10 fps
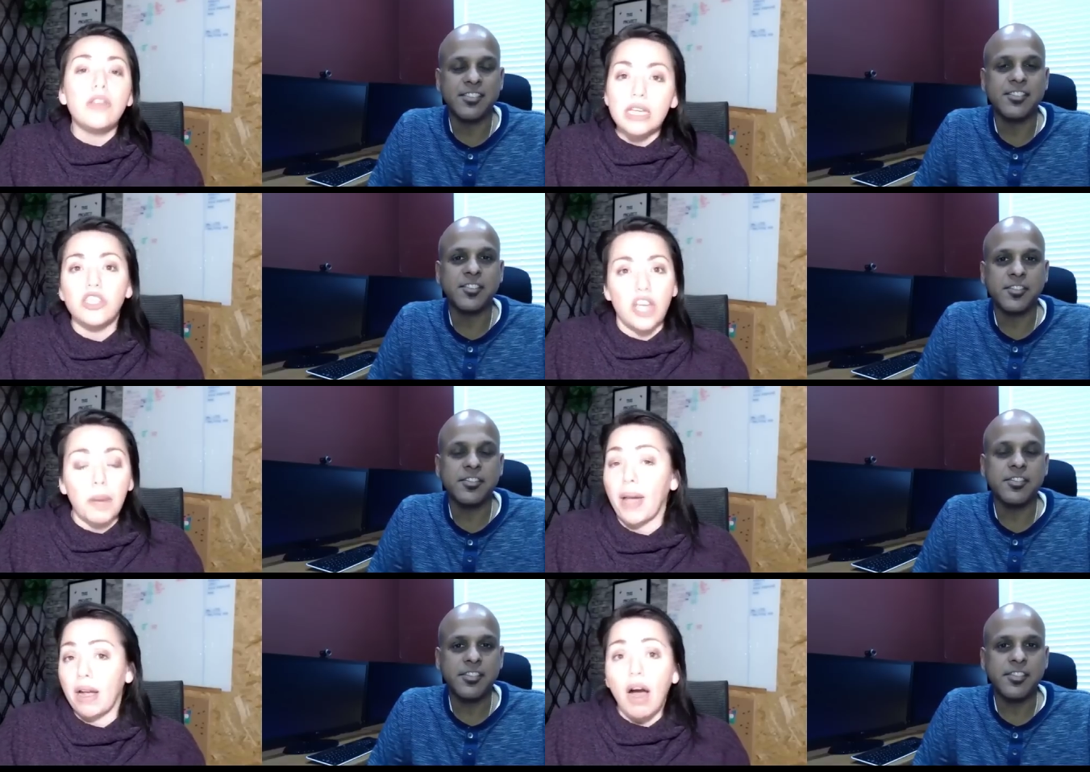Speaker 1: to check
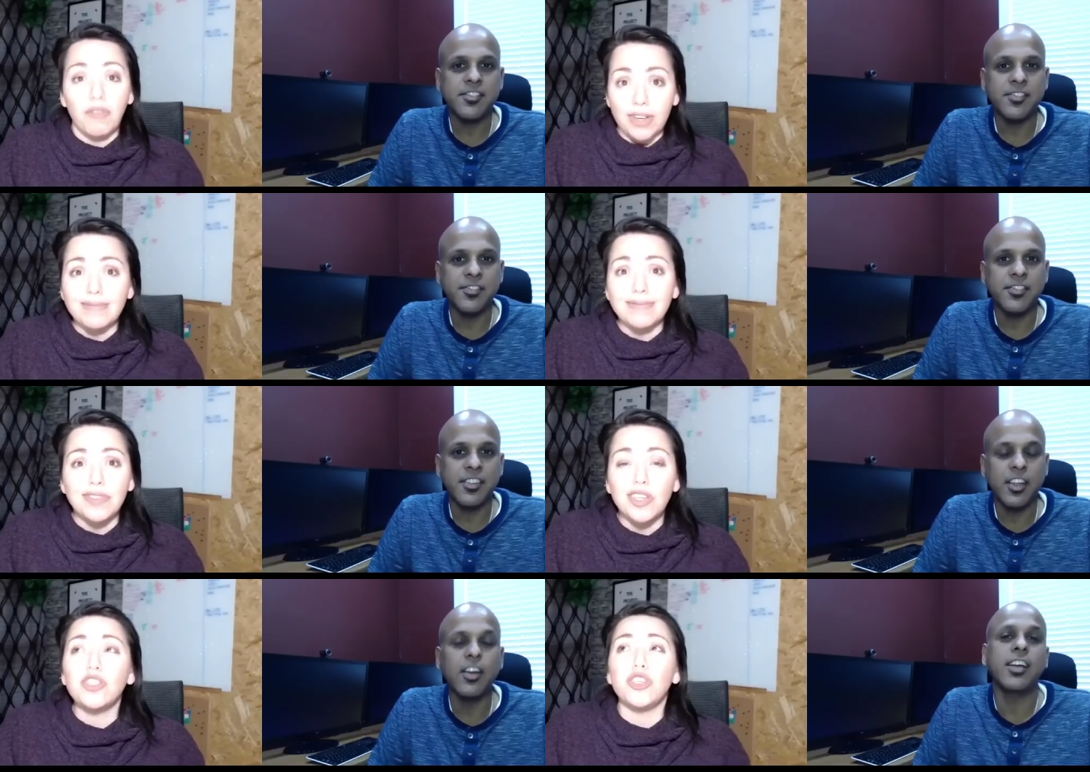back often
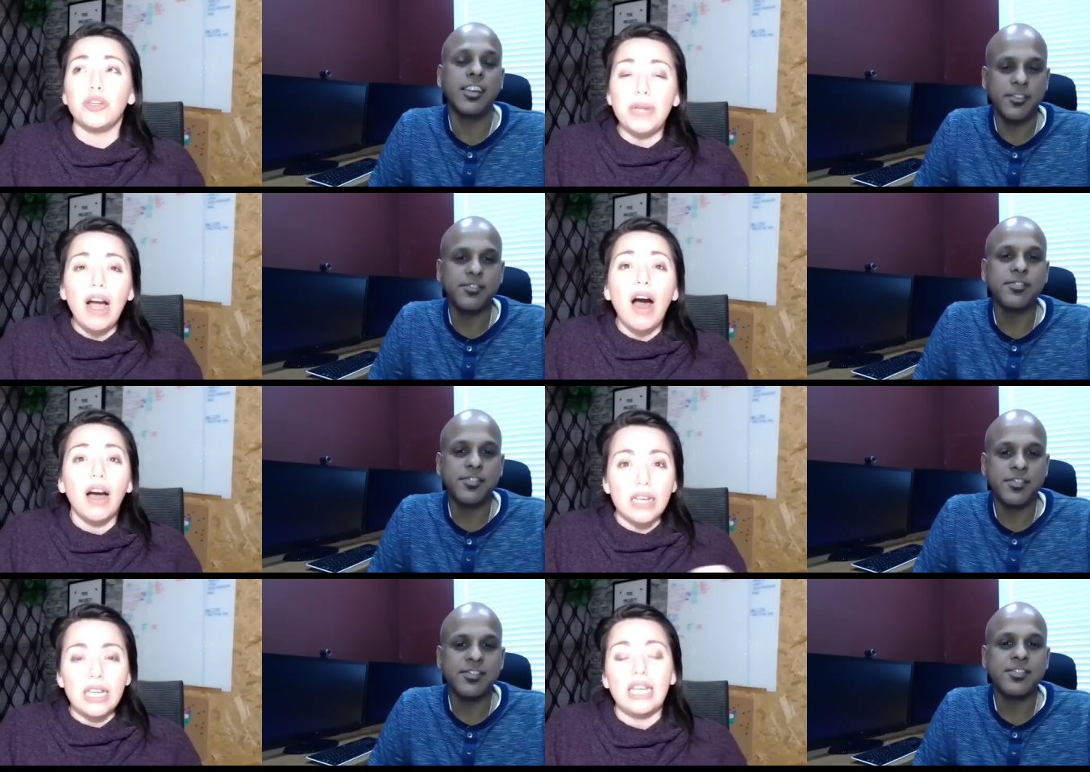you should be
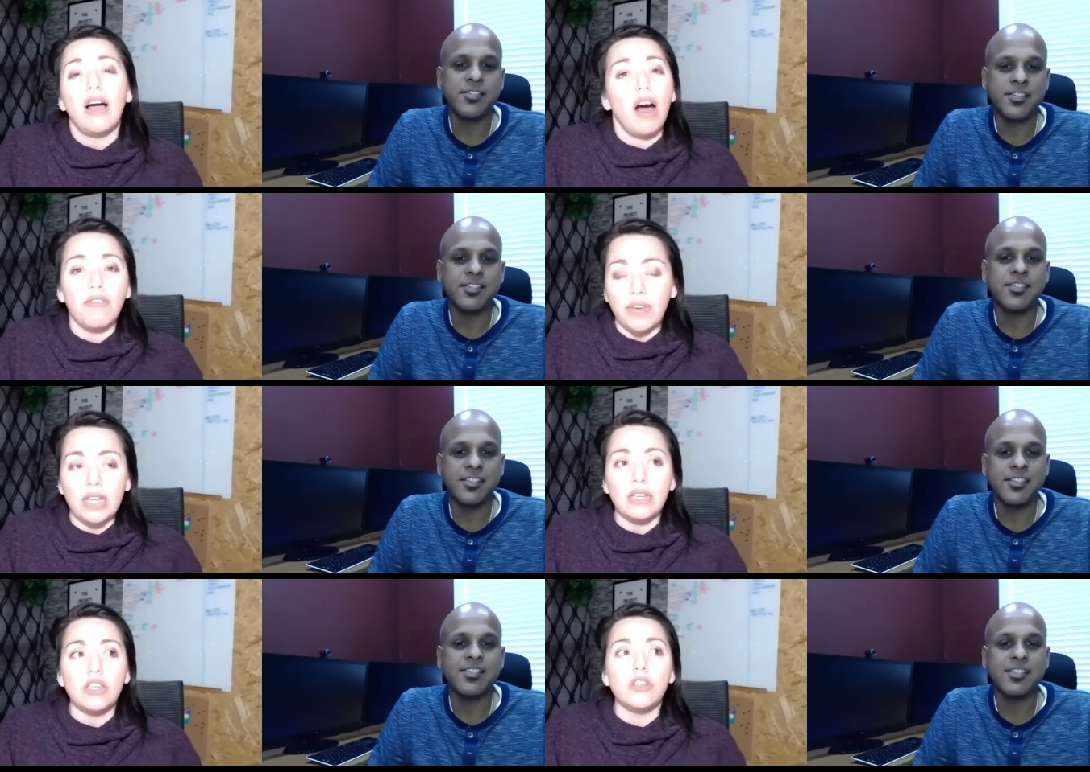auditing
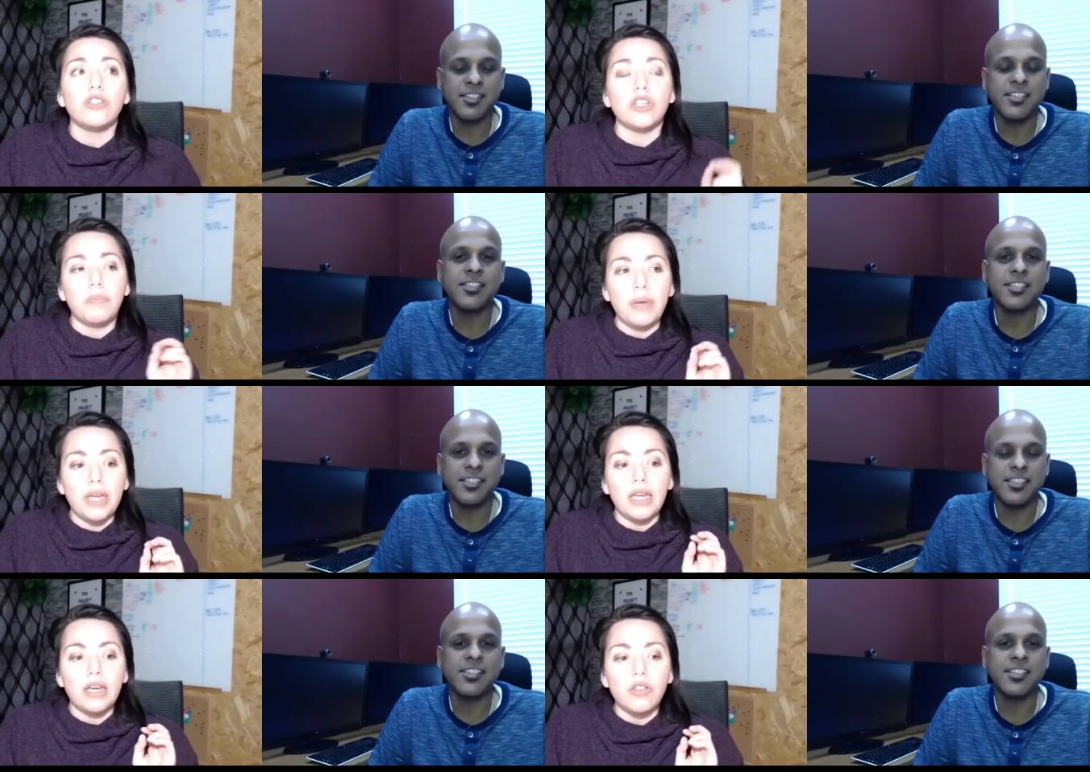often. You should
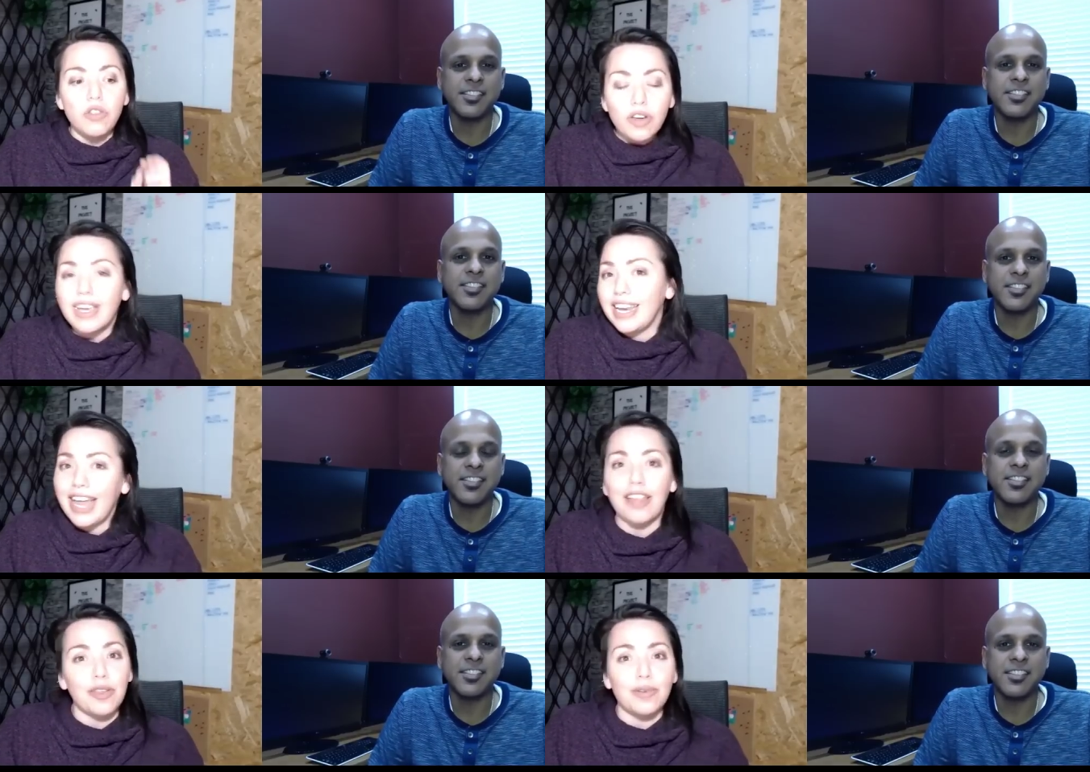be looking
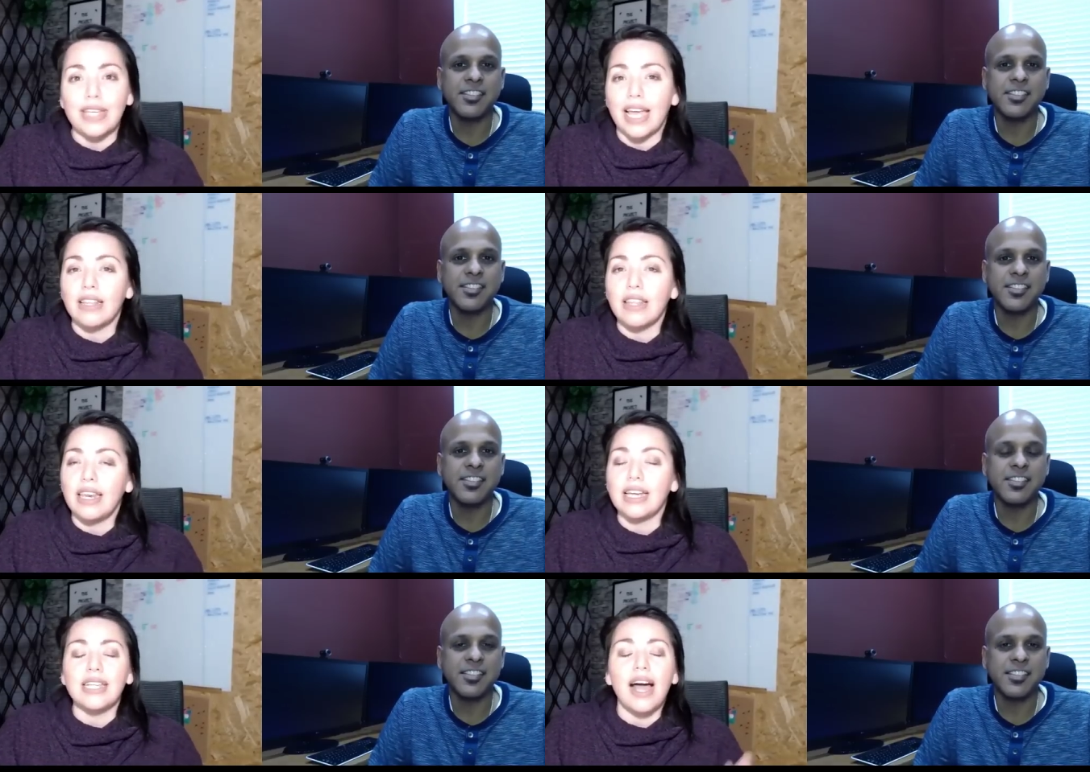at those
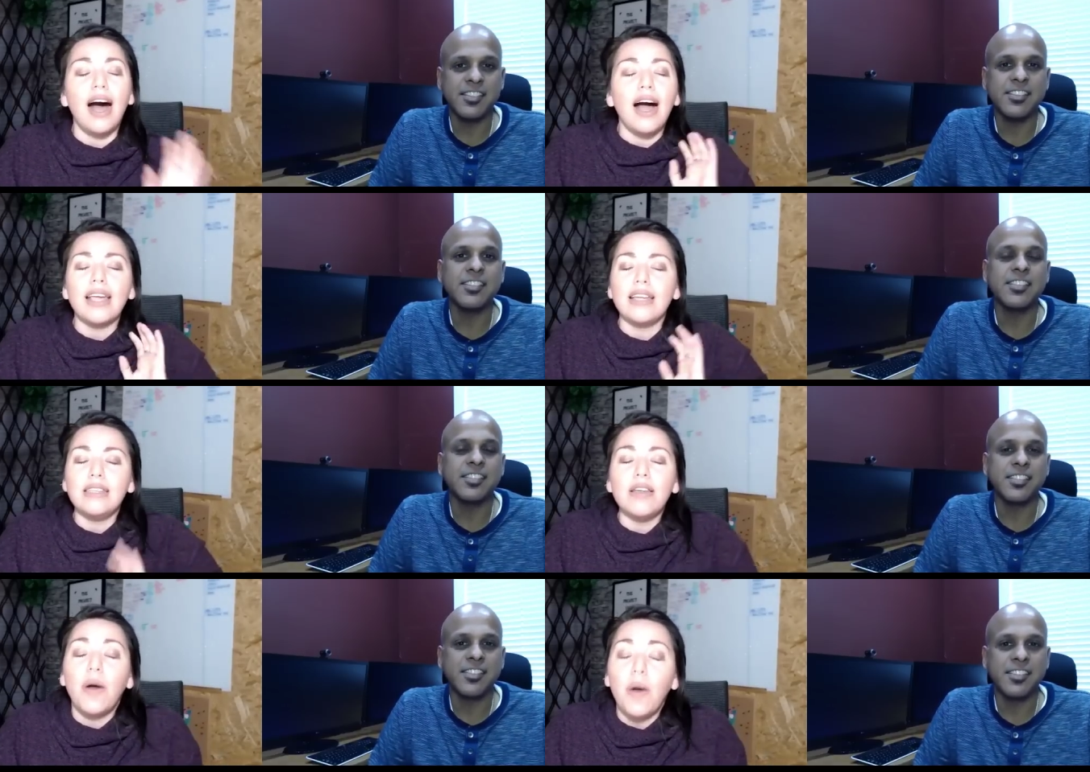analytics. I
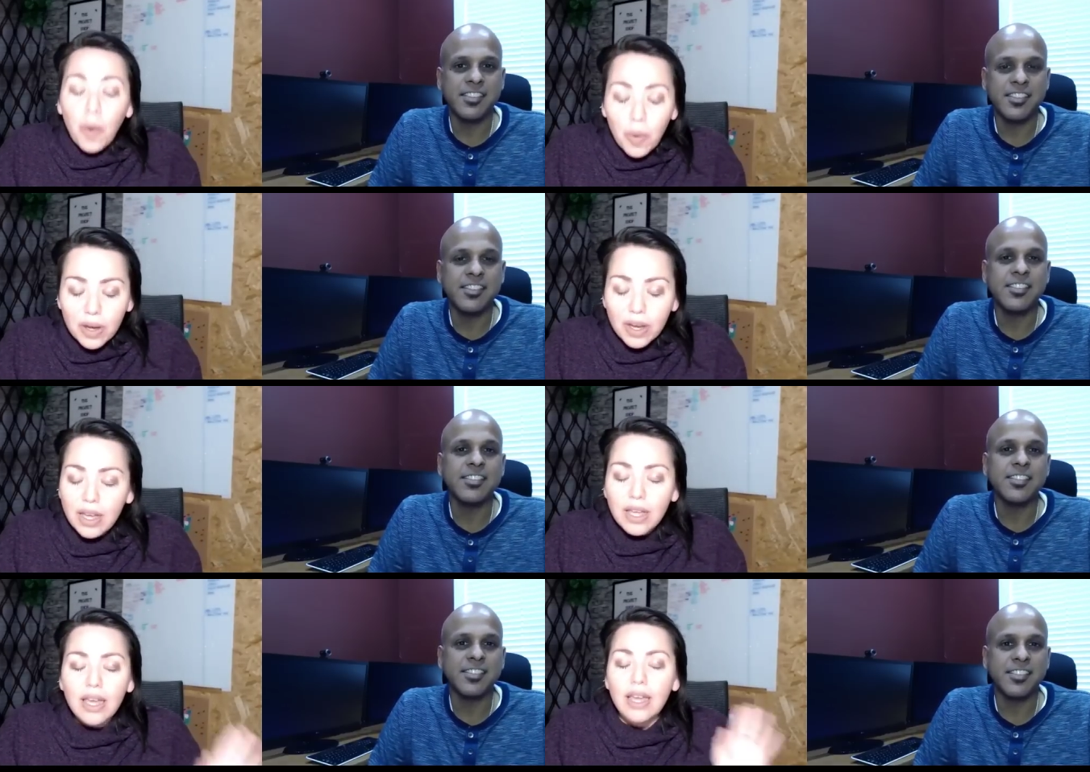know
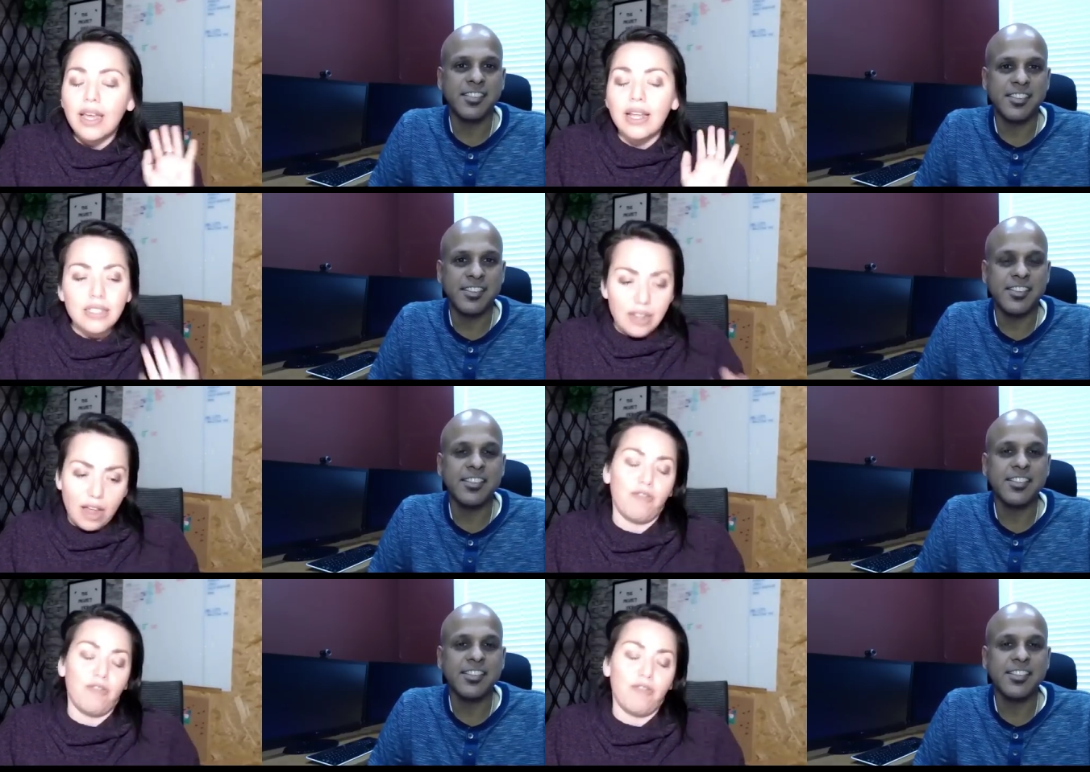it's not